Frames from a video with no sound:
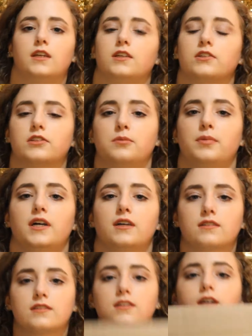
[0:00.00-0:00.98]
Here's the
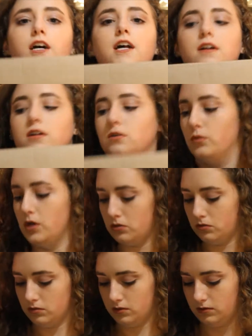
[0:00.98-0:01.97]
box.
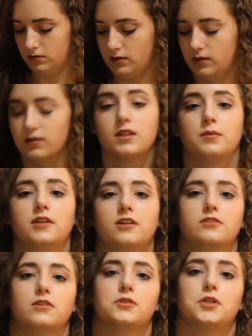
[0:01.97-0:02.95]
Whoa. Let me
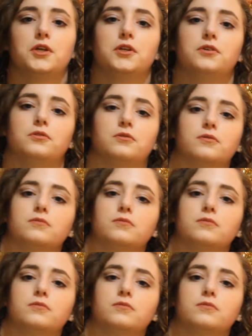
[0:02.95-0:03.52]
also show you